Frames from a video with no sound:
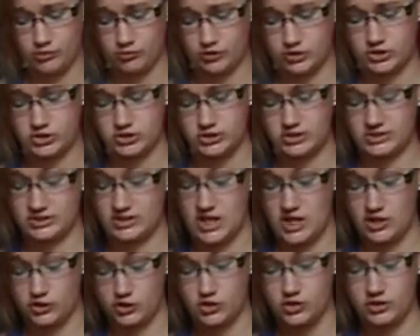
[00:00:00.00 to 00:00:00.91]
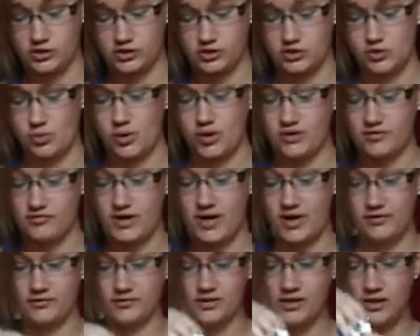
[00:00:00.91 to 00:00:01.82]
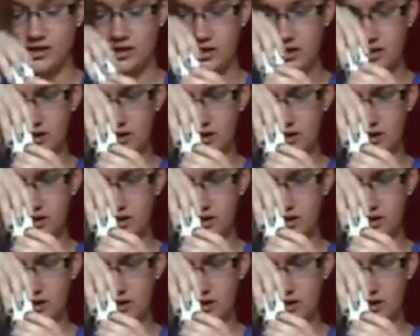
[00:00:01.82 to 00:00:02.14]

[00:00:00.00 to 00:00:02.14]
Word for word: which is not good because you want it round